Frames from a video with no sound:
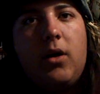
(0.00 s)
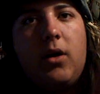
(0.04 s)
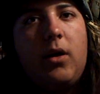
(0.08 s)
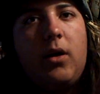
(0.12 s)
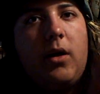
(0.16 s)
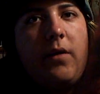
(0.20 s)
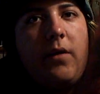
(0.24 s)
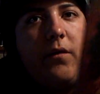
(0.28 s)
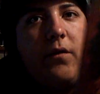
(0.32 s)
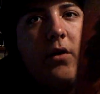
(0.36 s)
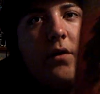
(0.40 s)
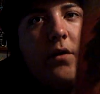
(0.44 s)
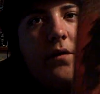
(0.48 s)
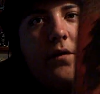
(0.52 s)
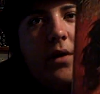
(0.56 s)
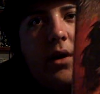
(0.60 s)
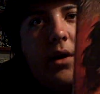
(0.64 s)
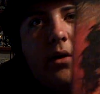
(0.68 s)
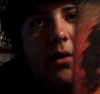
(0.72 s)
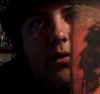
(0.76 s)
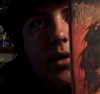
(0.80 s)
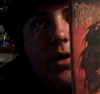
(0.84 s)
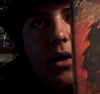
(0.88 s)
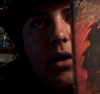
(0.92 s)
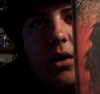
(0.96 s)
Uh, if you're a
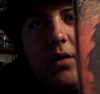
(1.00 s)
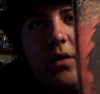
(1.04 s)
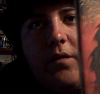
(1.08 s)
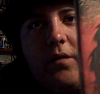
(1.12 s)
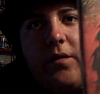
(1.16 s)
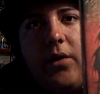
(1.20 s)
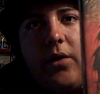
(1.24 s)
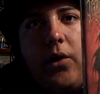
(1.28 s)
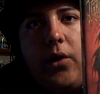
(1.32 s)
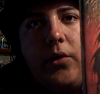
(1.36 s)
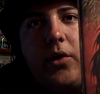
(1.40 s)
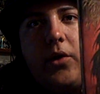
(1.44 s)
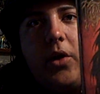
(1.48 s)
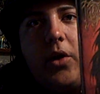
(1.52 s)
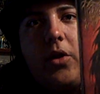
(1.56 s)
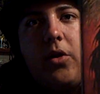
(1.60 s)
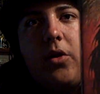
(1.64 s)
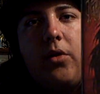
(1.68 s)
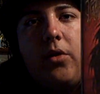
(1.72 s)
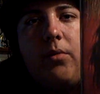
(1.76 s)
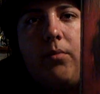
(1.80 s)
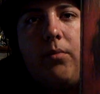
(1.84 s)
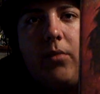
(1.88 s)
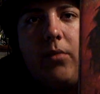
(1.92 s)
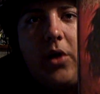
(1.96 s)
fan of Cradle of Filth, this
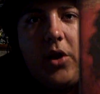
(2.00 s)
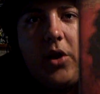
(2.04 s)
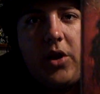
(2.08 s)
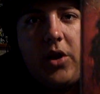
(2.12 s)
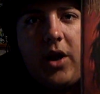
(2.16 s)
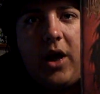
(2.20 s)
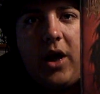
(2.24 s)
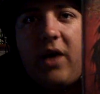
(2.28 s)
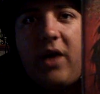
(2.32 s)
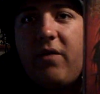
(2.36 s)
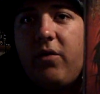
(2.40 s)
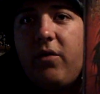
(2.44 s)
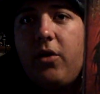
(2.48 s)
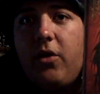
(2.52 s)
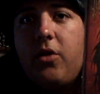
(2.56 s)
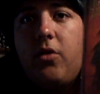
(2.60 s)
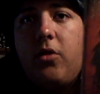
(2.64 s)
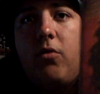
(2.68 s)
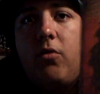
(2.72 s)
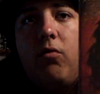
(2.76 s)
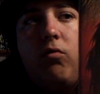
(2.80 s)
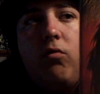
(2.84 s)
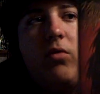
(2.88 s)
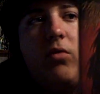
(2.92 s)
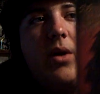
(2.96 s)
is a must-have. This
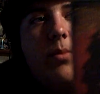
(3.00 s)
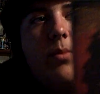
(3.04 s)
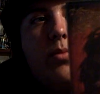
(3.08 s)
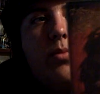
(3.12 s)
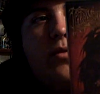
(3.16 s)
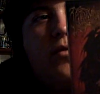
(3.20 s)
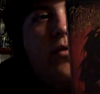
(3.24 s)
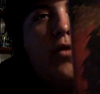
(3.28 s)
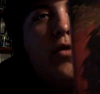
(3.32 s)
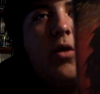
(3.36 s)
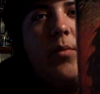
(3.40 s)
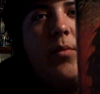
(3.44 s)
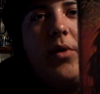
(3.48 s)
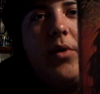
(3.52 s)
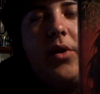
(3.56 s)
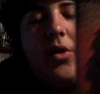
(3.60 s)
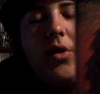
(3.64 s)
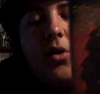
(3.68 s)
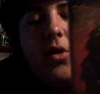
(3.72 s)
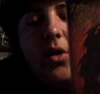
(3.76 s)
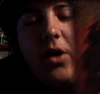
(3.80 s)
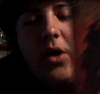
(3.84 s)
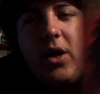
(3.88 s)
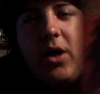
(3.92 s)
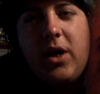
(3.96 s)
is a great performance.